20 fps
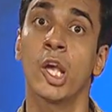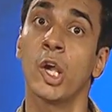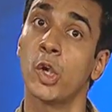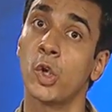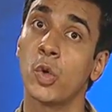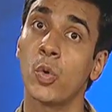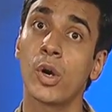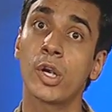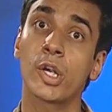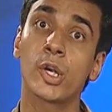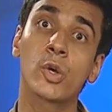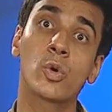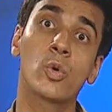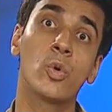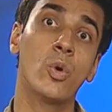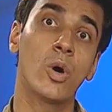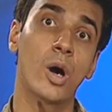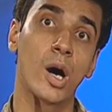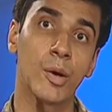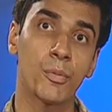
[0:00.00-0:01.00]
You wanted to
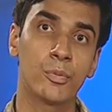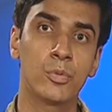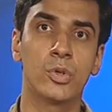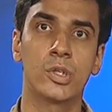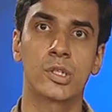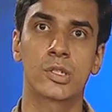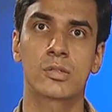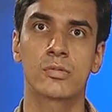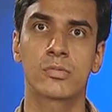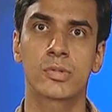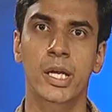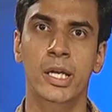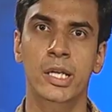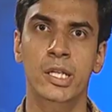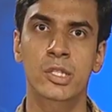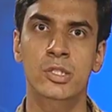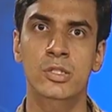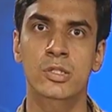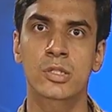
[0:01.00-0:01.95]
go upwards, that is,